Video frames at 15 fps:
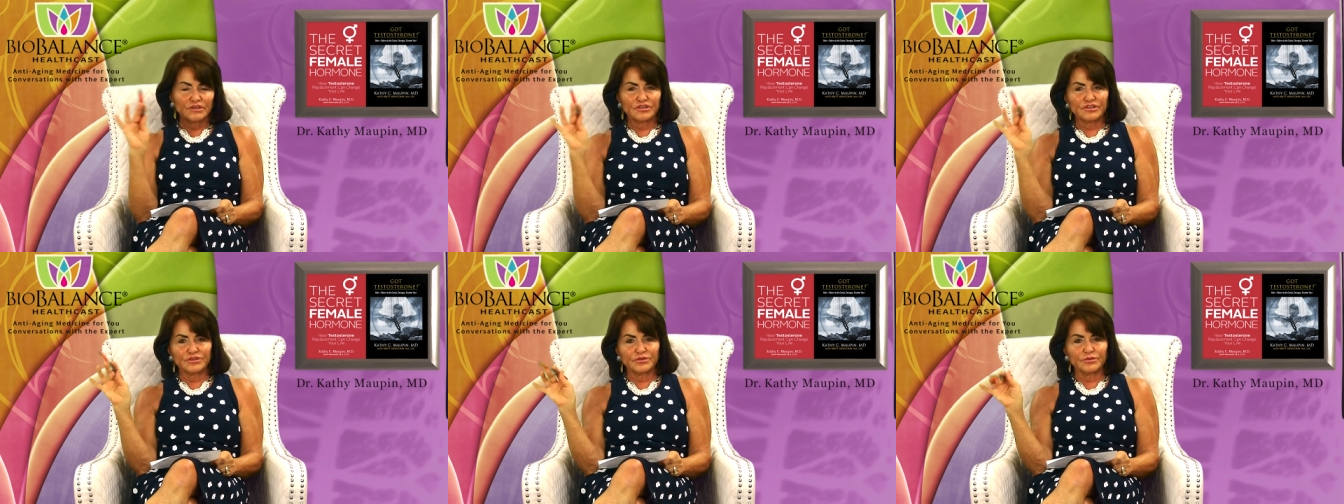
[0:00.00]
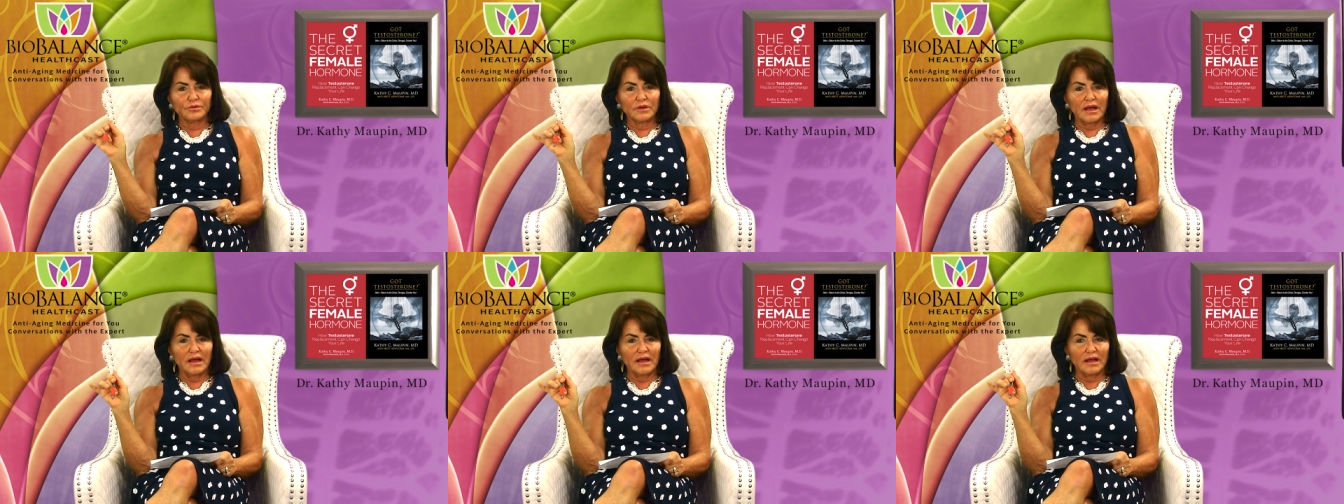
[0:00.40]

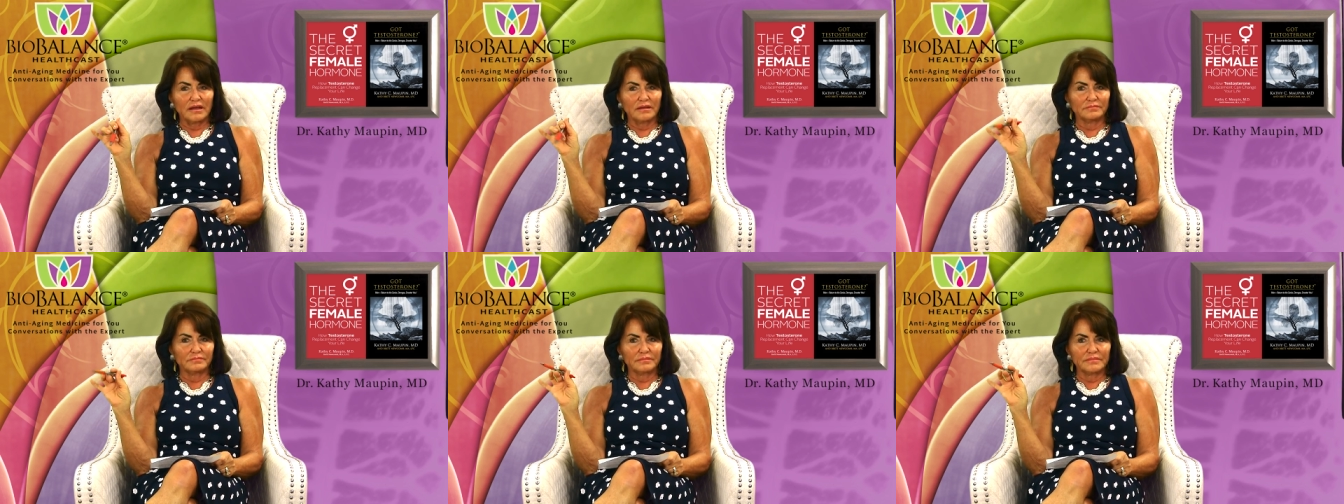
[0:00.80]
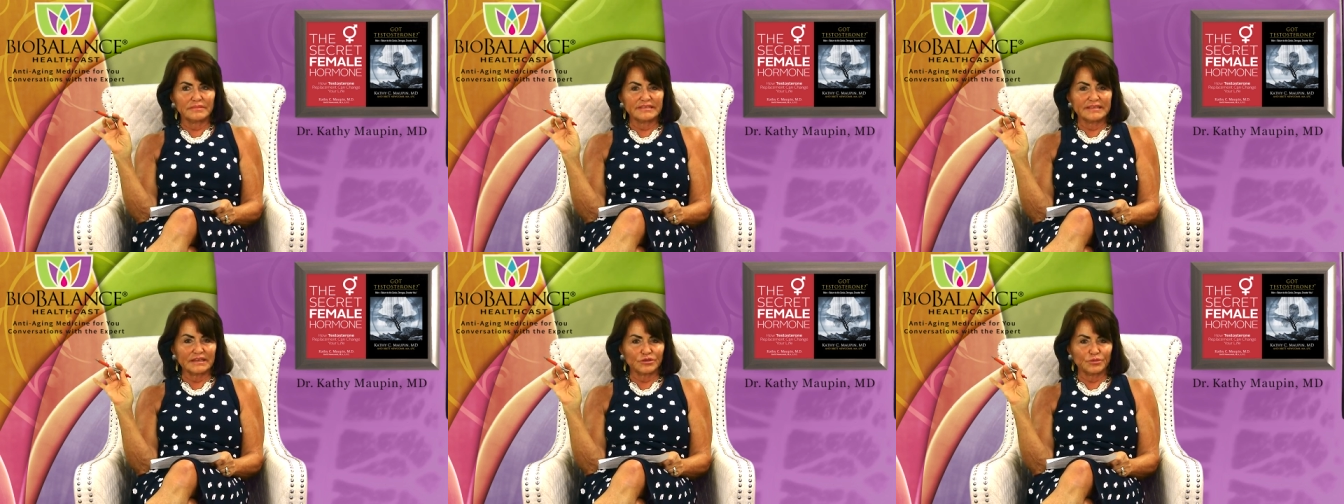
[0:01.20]
to um,
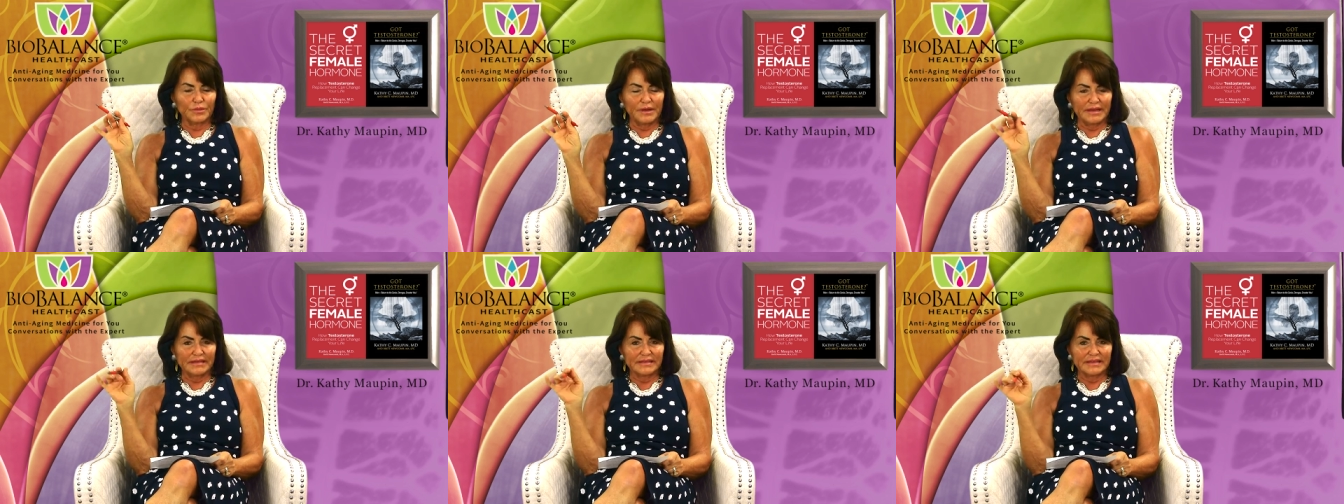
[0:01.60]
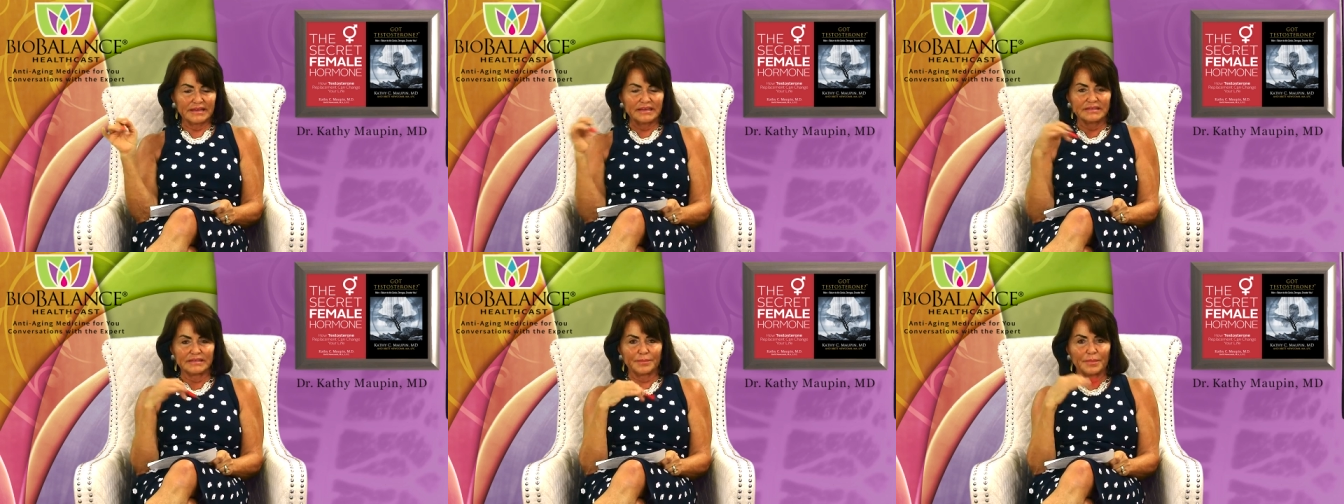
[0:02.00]
six weeks
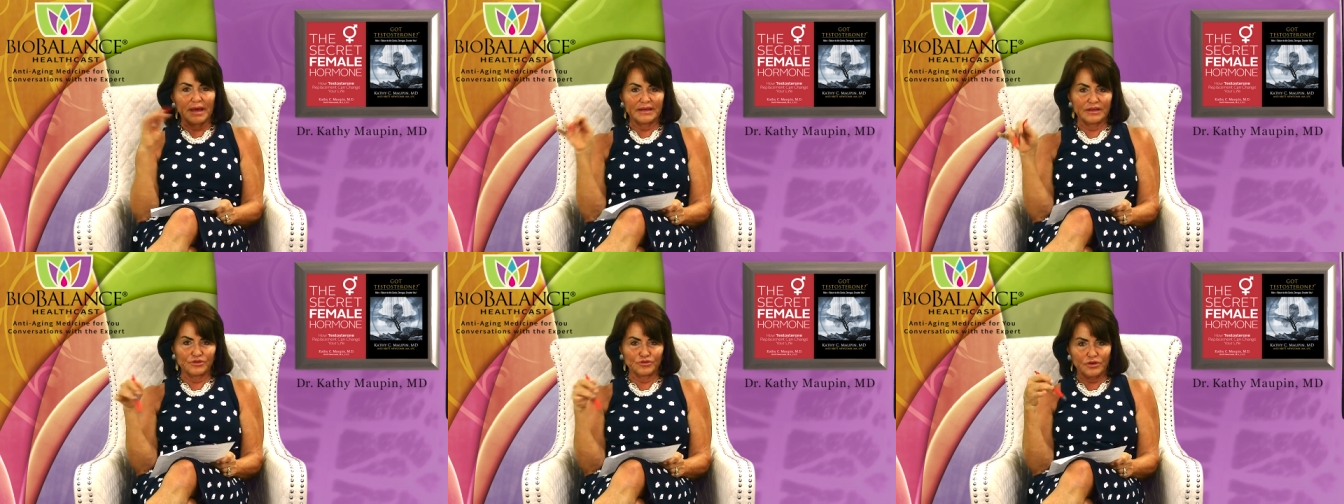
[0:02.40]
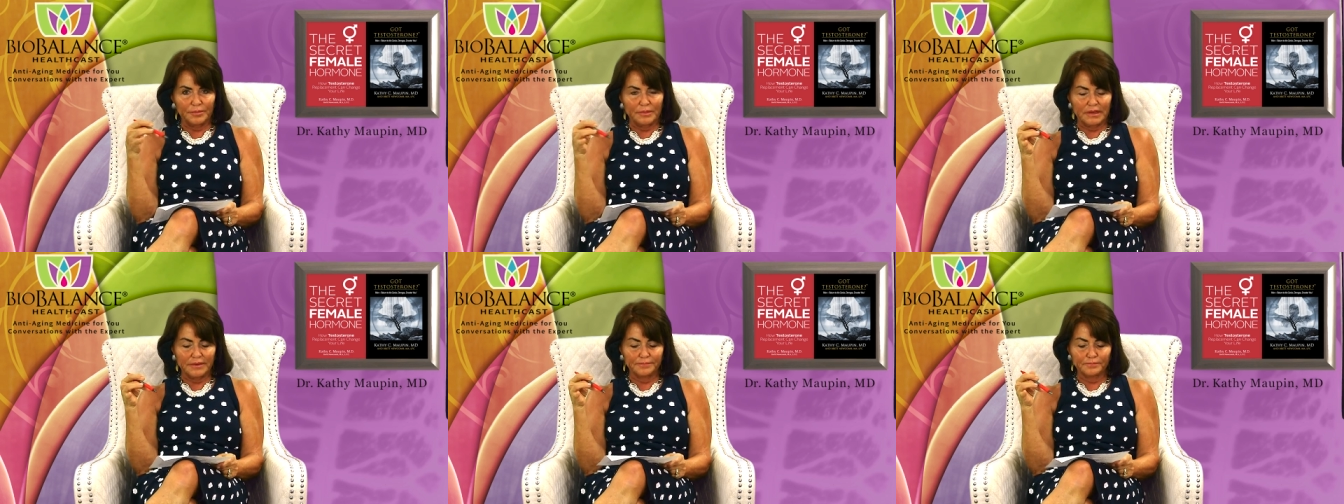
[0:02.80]
is the body
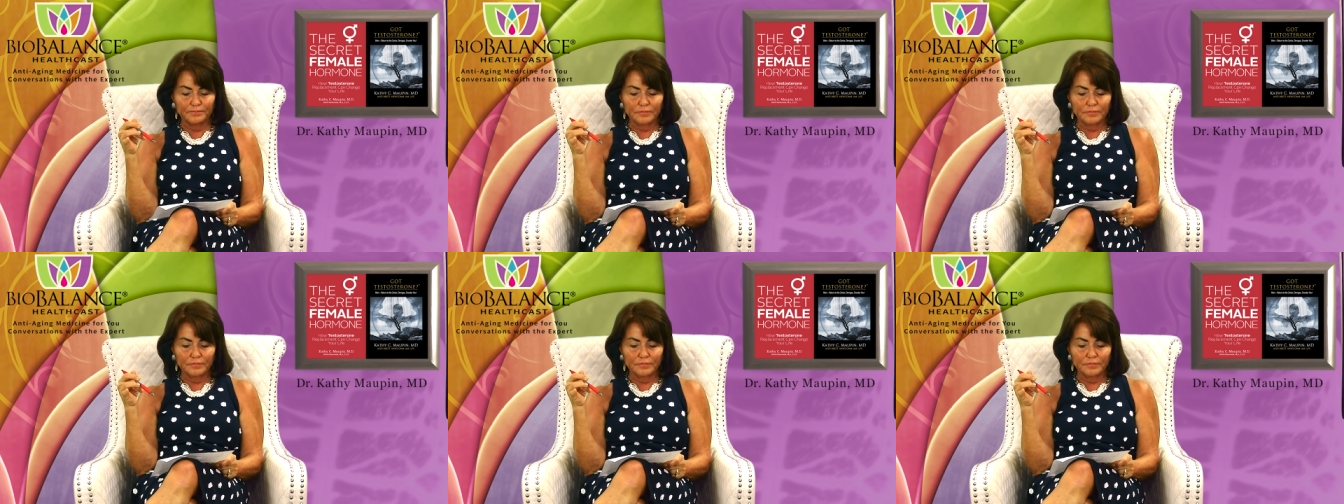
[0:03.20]
treatment,